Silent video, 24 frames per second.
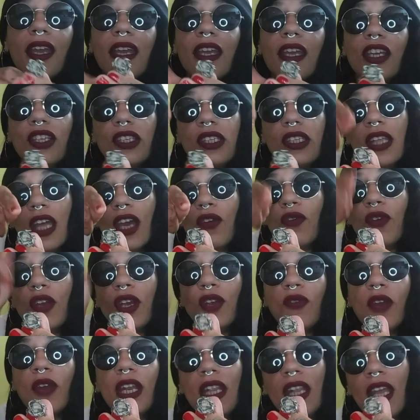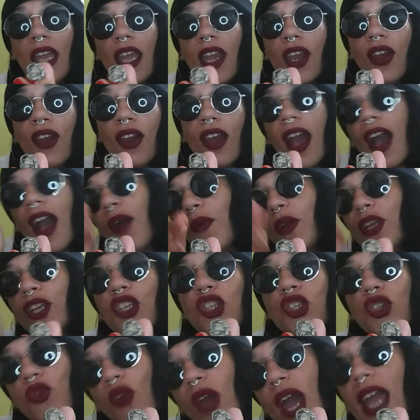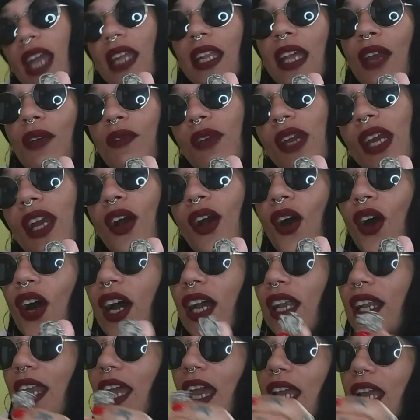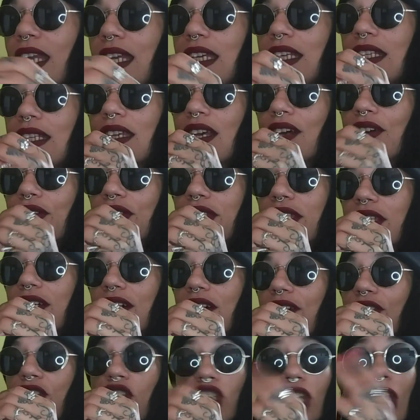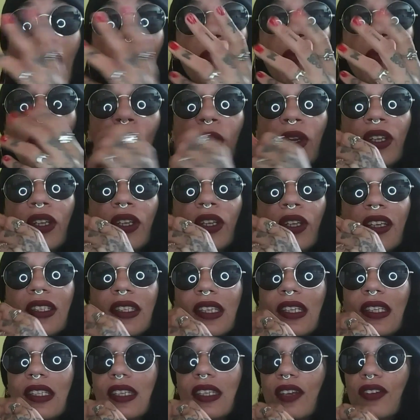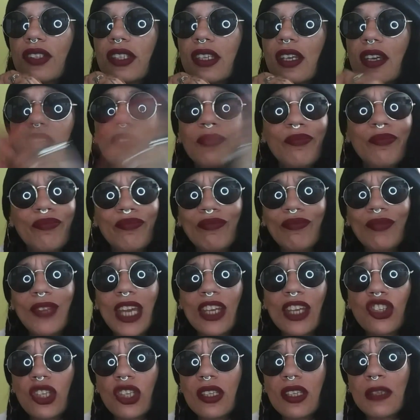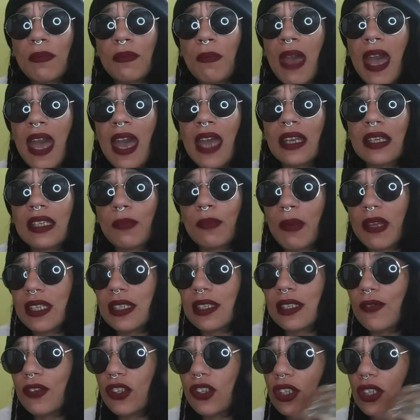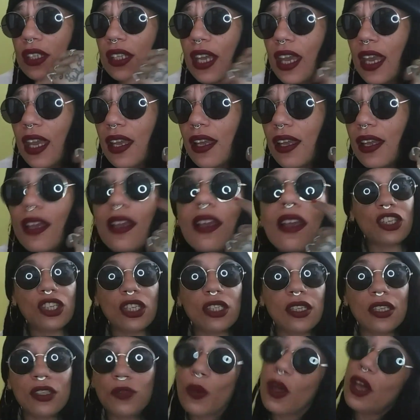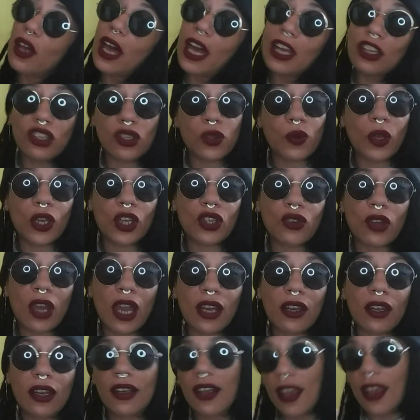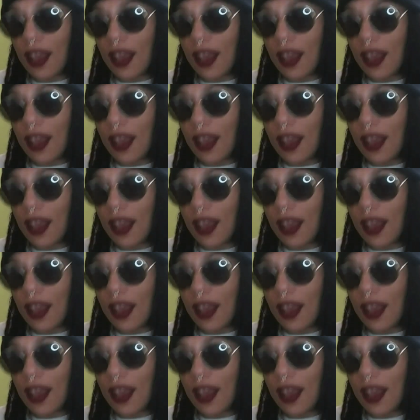see that ring right there? I want to try that ring on. And he tells her, the shop owner does, he tells her, that shit is mad expensive. And she's like, and she says, well, I just want to try it on.